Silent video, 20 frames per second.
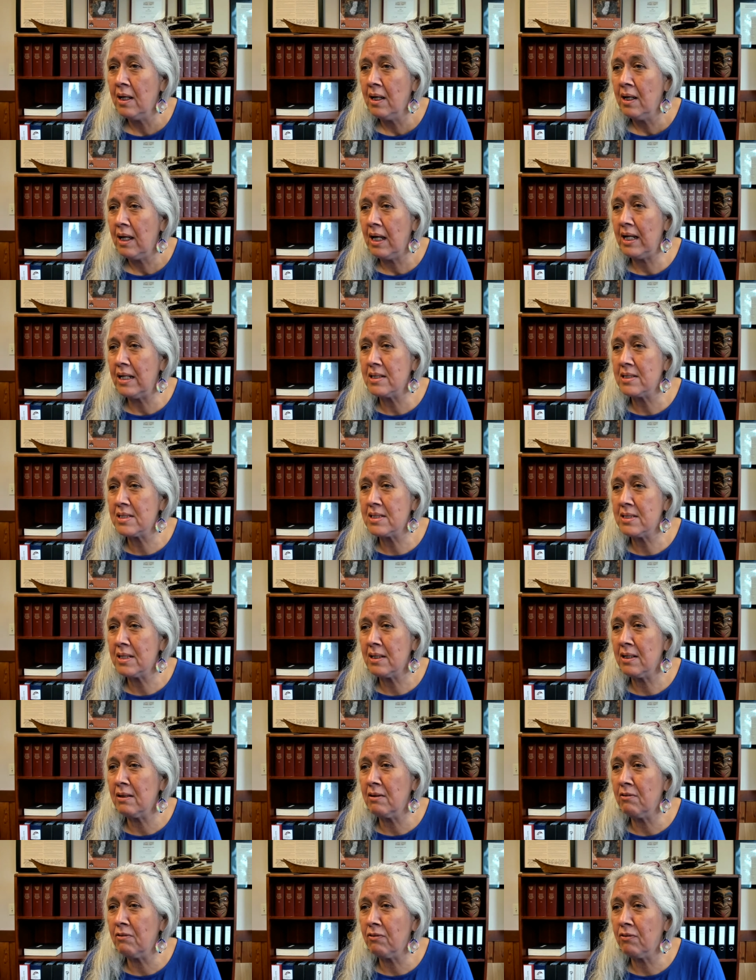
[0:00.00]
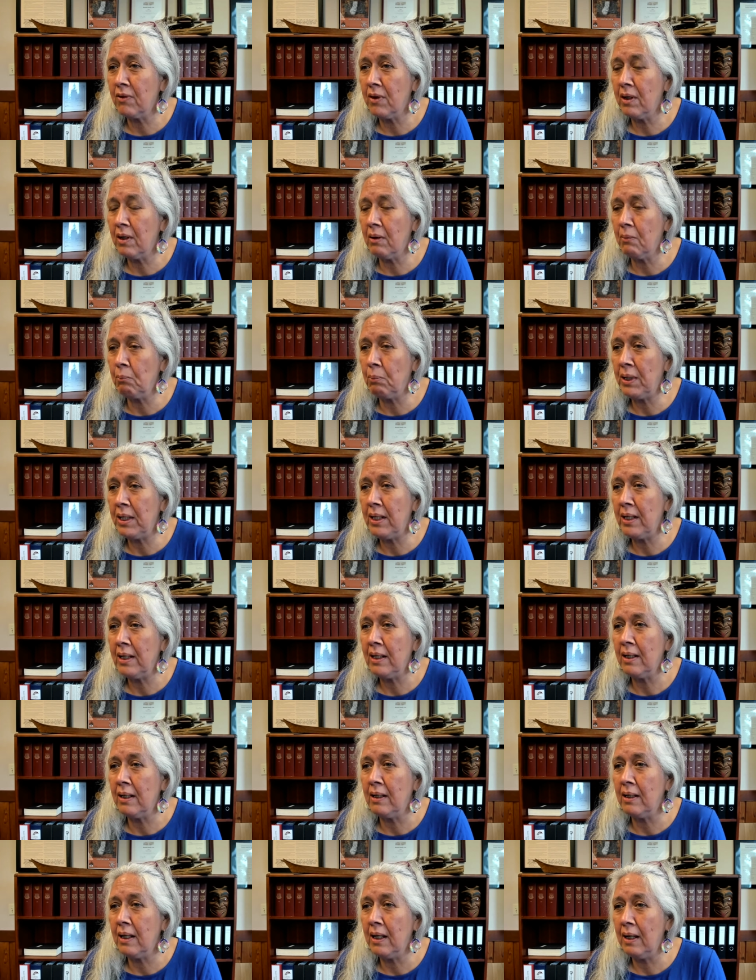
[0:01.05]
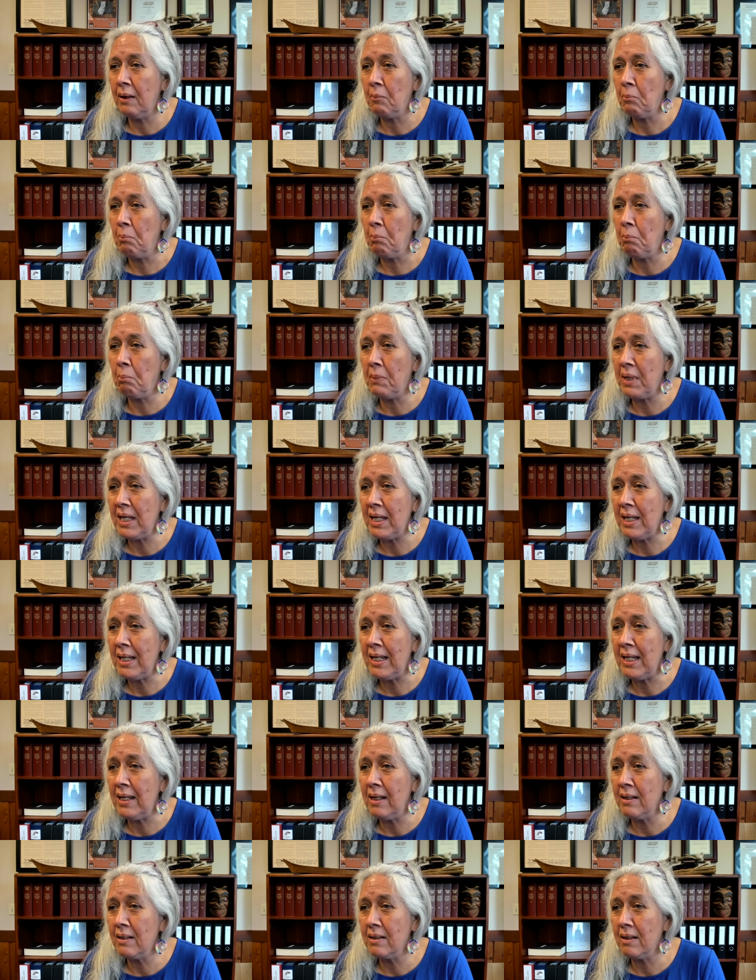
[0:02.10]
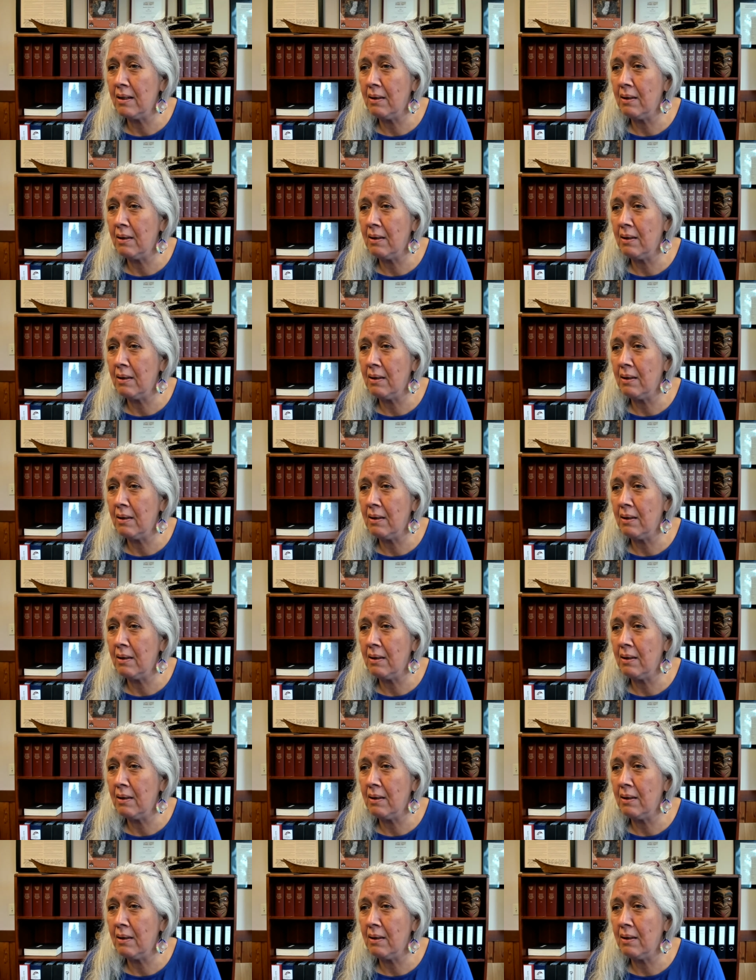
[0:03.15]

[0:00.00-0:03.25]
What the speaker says: instead of being a me,